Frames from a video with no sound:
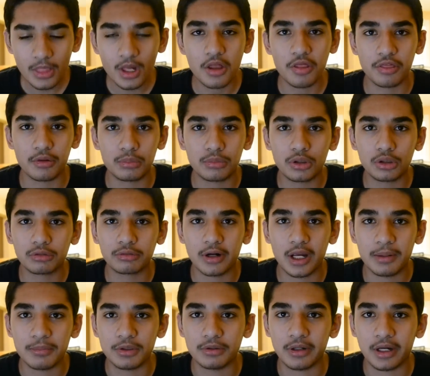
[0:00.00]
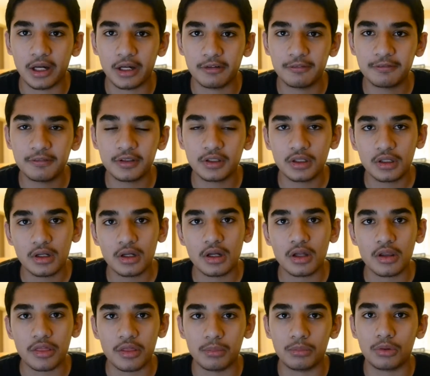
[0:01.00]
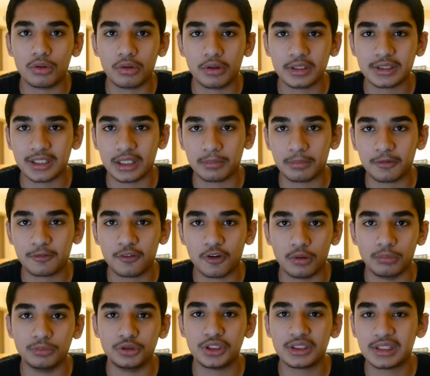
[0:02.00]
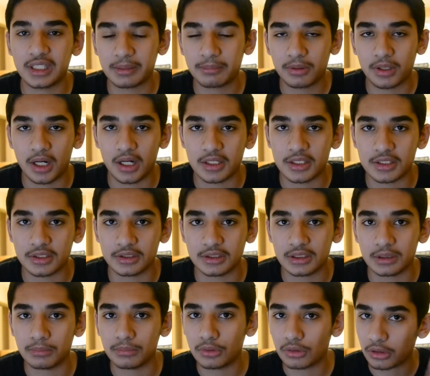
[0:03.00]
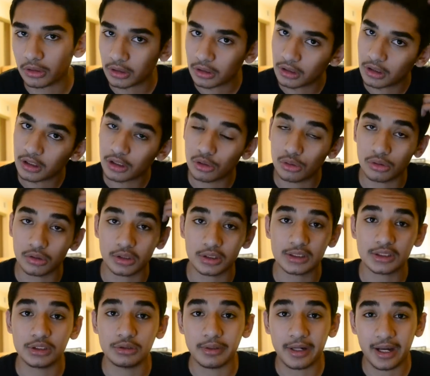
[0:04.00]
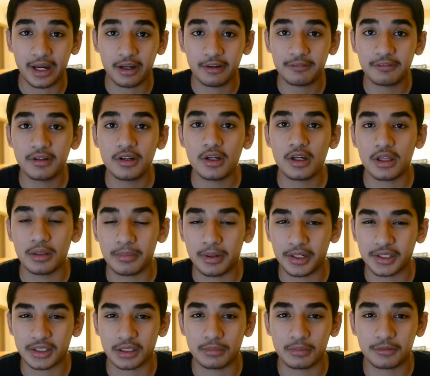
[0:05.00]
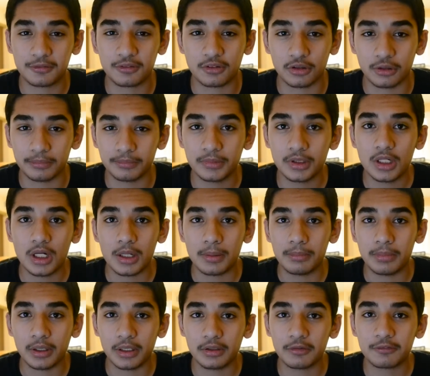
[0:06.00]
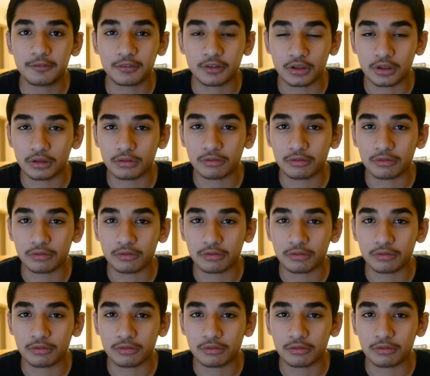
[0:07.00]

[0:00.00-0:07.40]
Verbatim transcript: the more RAM you have, the more it's going to perform. Just like processors, the more cores you have, the better it's going to perform. But for